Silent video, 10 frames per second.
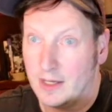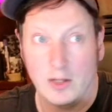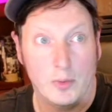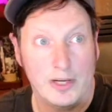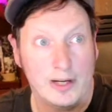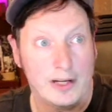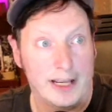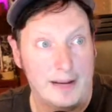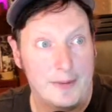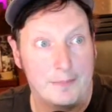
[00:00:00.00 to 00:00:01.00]
You want to hear a
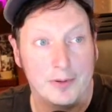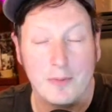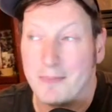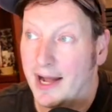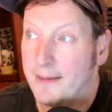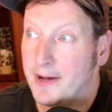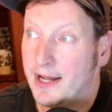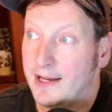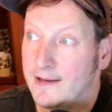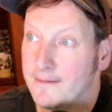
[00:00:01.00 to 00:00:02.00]
game that blew my
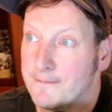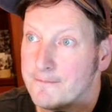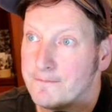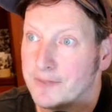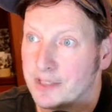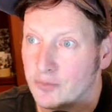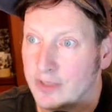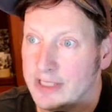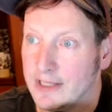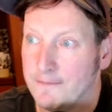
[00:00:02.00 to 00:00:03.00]
mind? It's
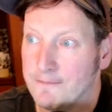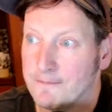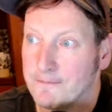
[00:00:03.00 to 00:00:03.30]
recent.